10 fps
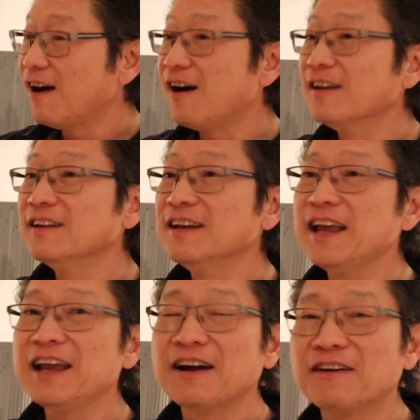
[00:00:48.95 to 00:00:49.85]
on the
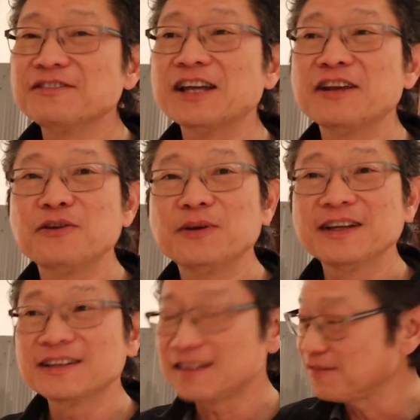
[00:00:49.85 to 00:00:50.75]
day of January
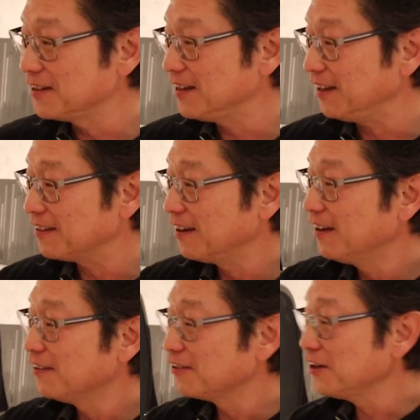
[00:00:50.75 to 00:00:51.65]
the 17th.
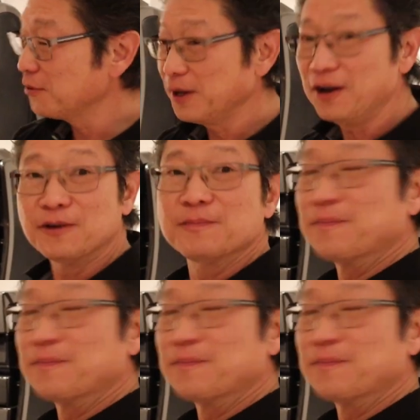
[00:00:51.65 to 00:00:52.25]
So here we go.